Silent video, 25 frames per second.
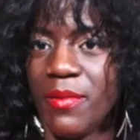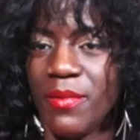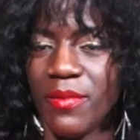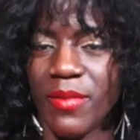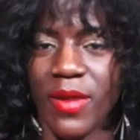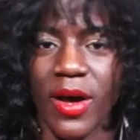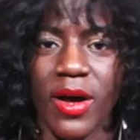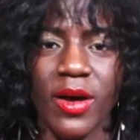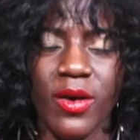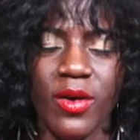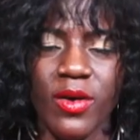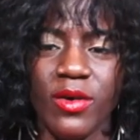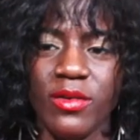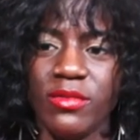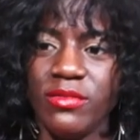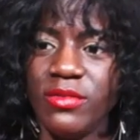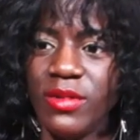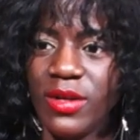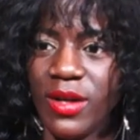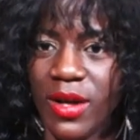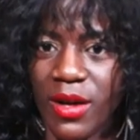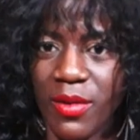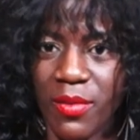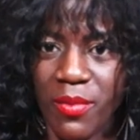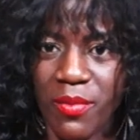
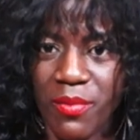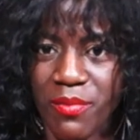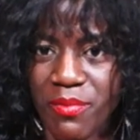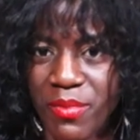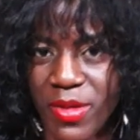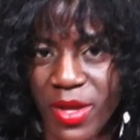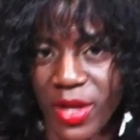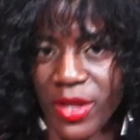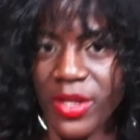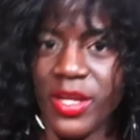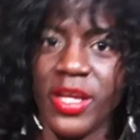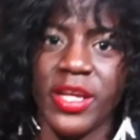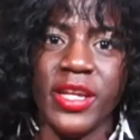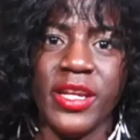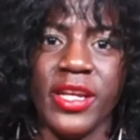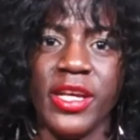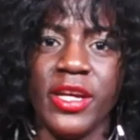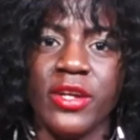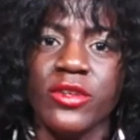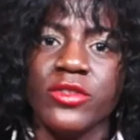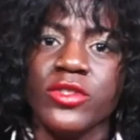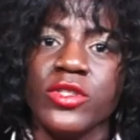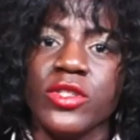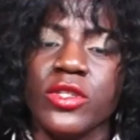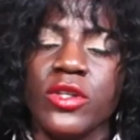a million
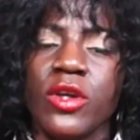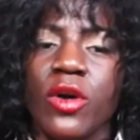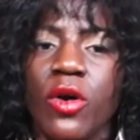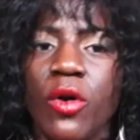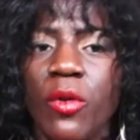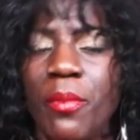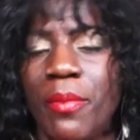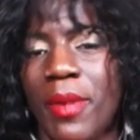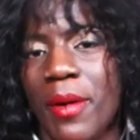years ago.